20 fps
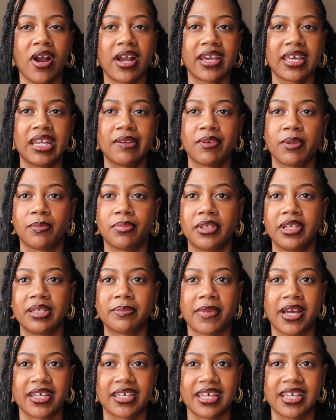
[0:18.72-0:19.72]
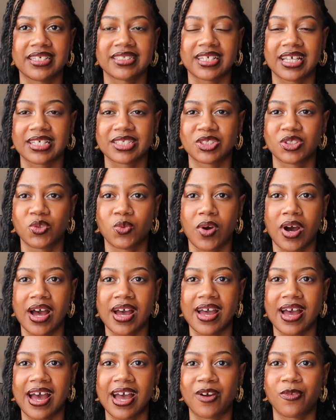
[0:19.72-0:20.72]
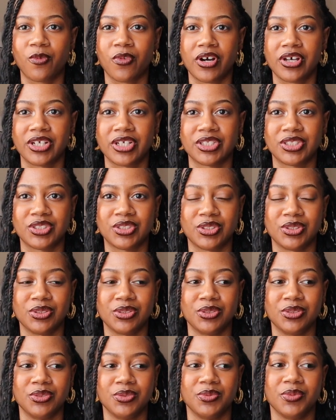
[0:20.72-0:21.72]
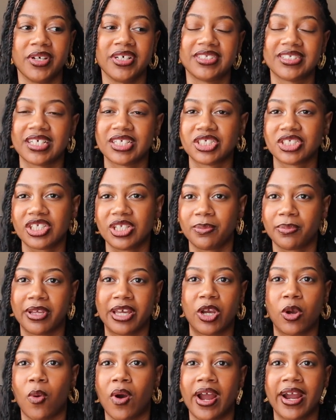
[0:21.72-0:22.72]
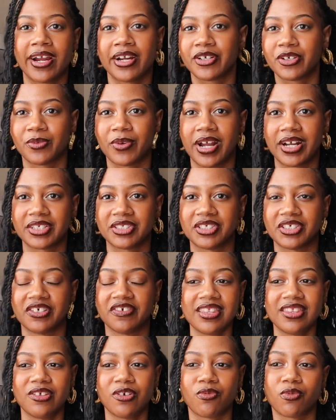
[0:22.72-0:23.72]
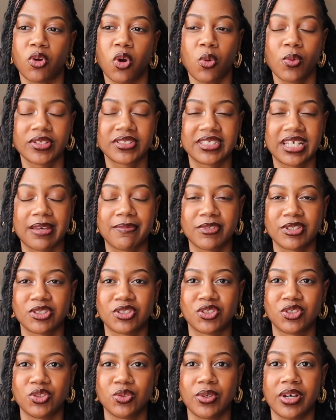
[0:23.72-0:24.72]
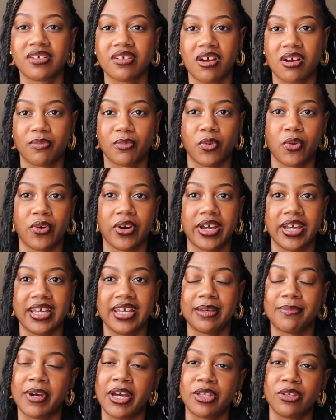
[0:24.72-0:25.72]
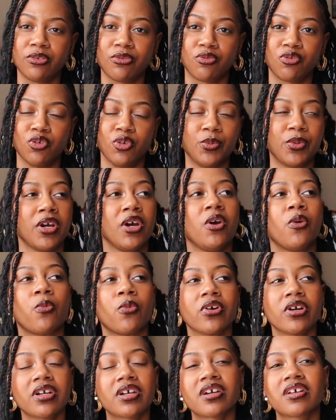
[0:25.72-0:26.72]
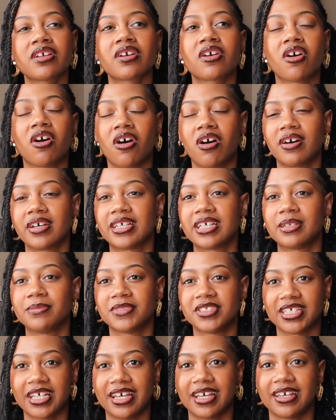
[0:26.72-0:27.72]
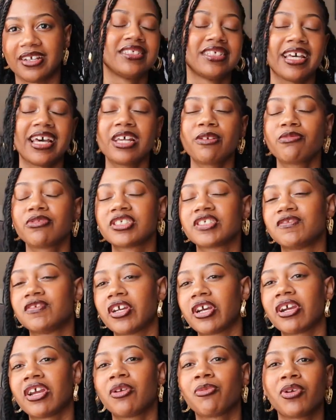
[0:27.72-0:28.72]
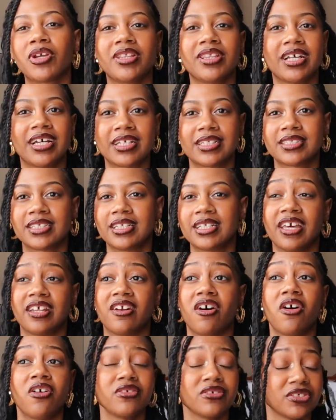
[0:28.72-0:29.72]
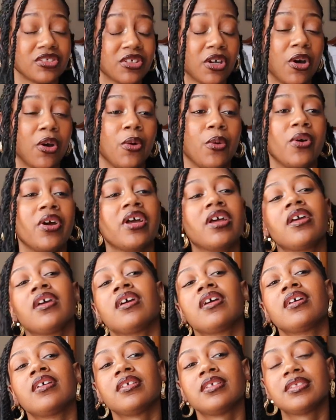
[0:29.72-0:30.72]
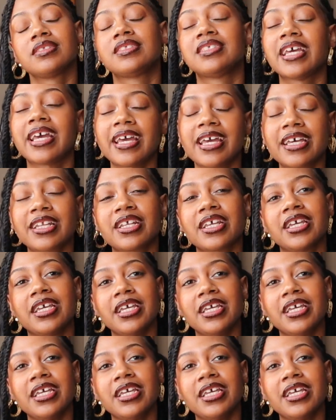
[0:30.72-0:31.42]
I could even plead my case as to why I wanted to essentially play choir director, the role was given to a young boy in my youth group. We're gonna call him Ted. Ted was very reluctant, and also, Ted